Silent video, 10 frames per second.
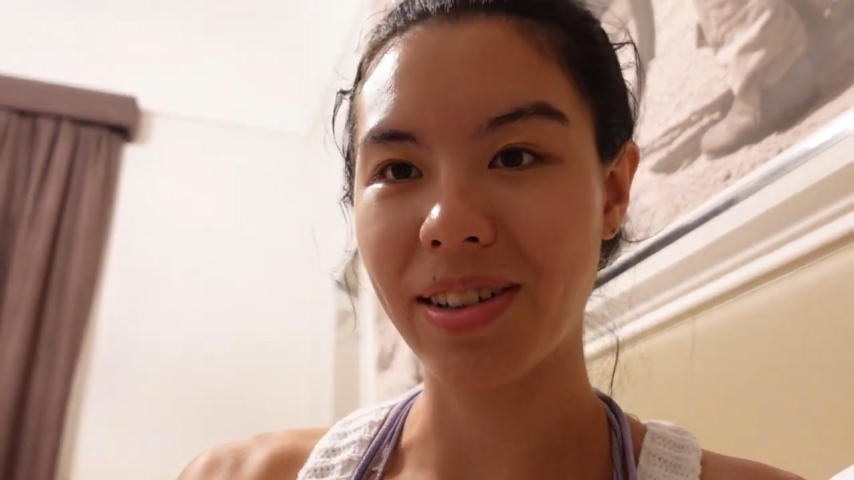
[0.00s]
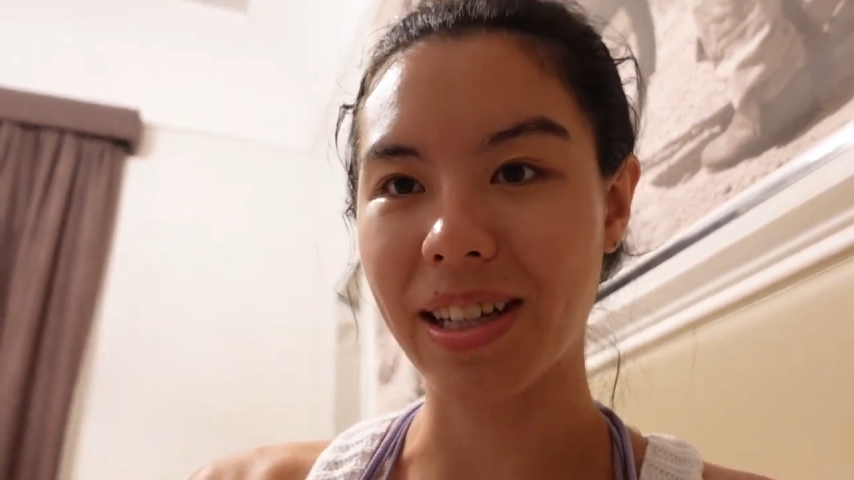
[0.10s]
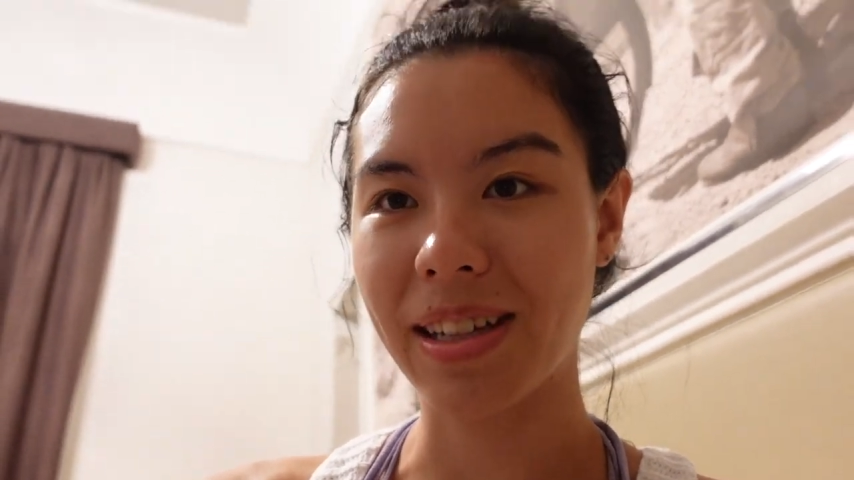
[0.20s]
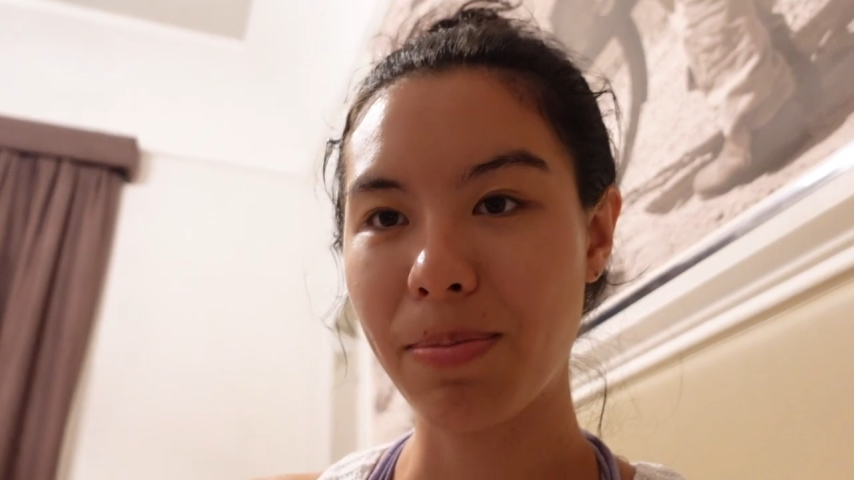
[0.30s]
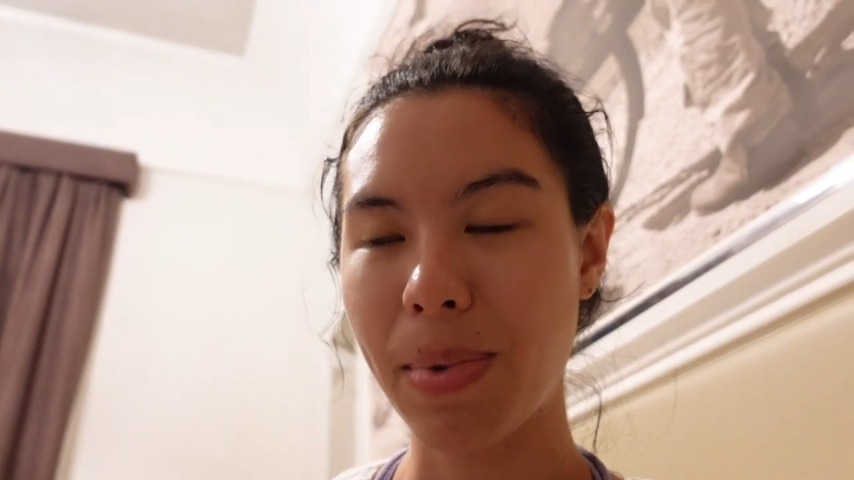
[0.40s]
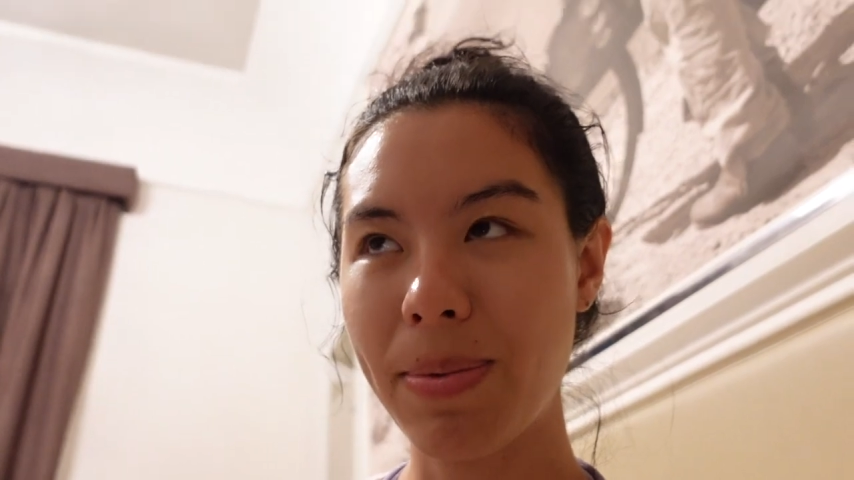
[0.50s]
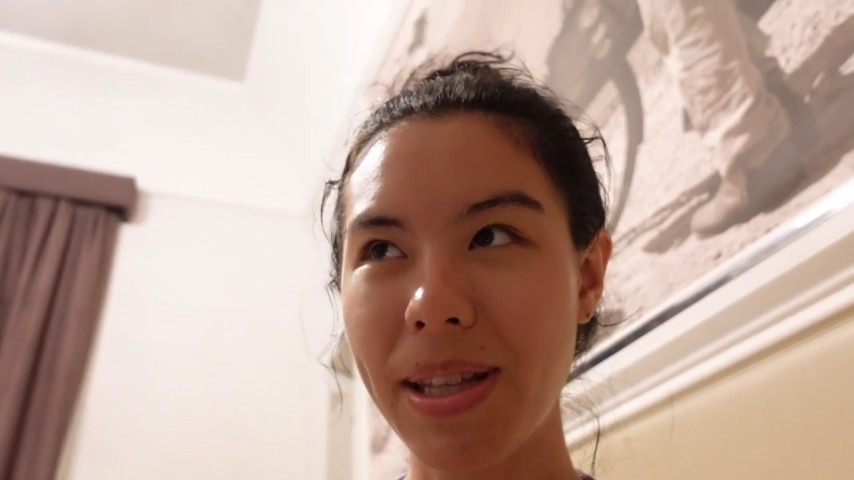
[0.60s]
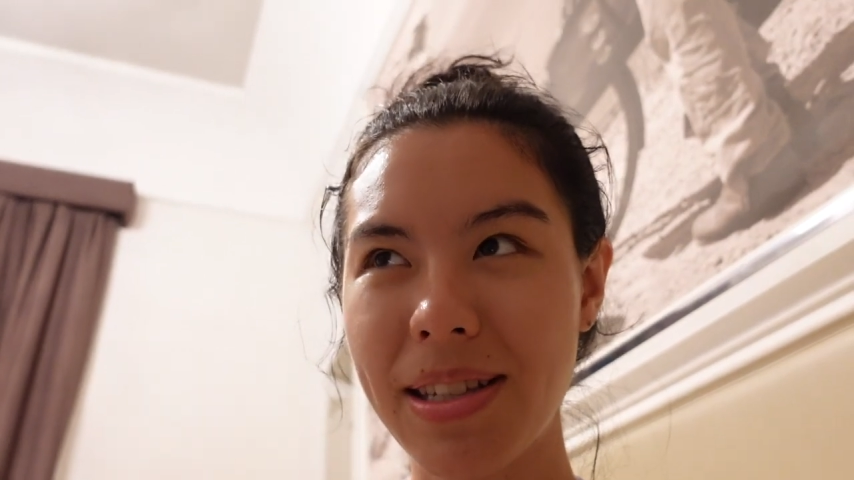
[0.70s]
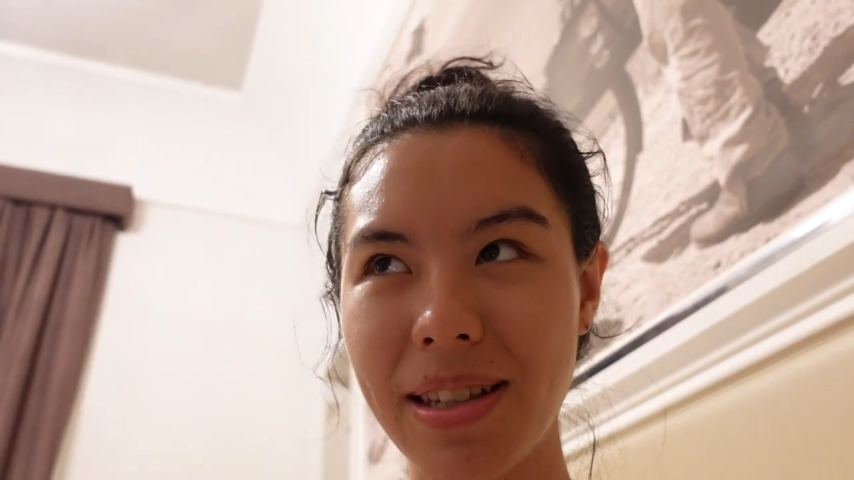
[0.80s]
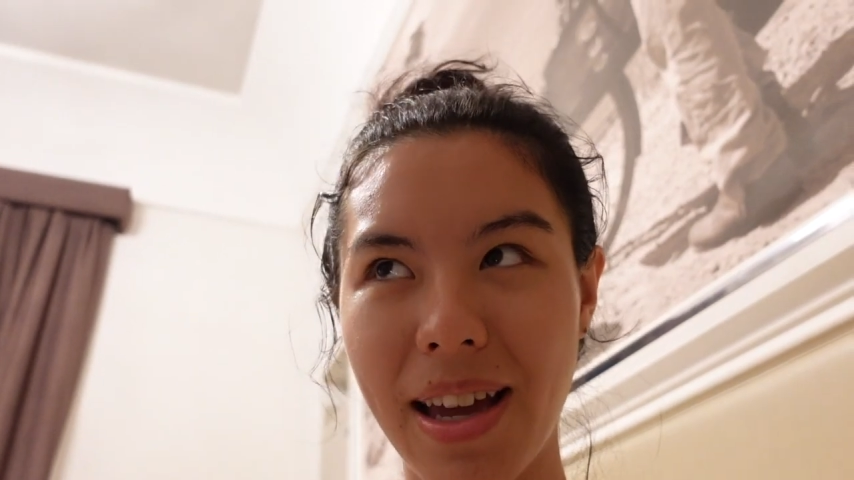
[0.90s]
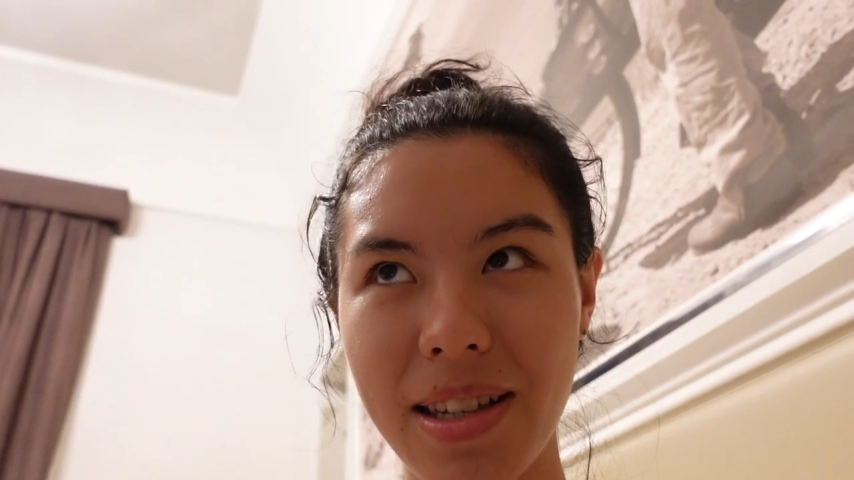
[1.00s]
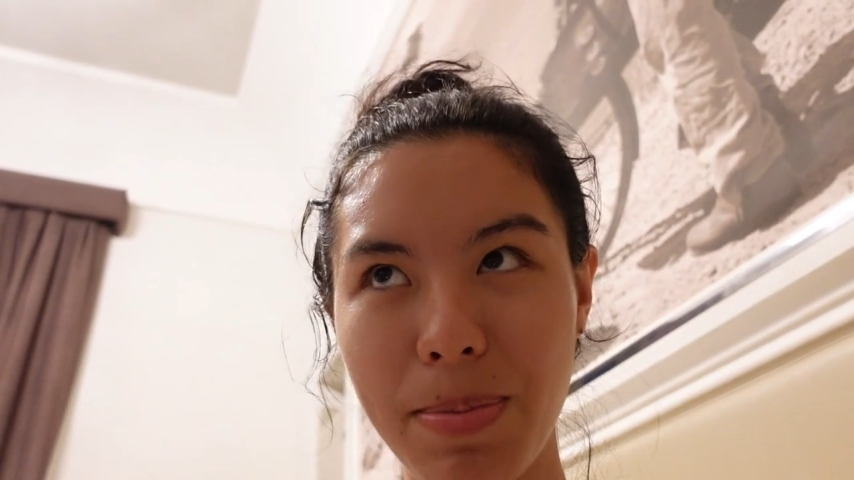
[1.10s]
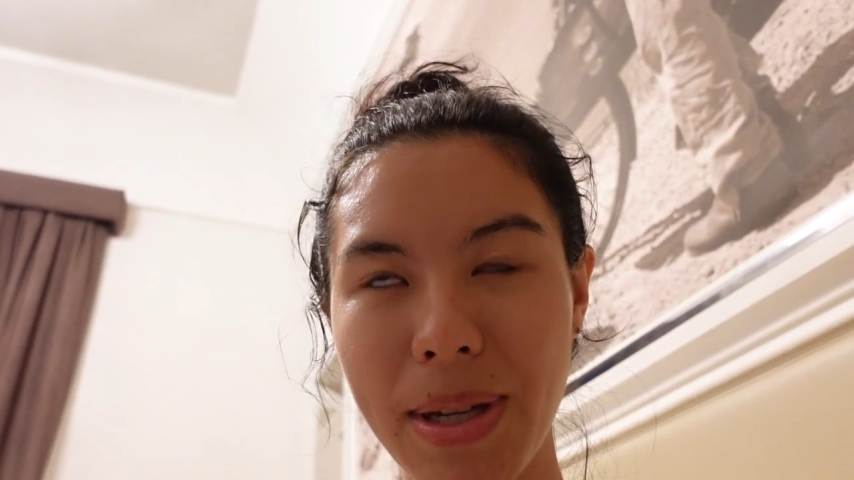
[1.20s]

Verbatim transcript: Like, maybe the sky's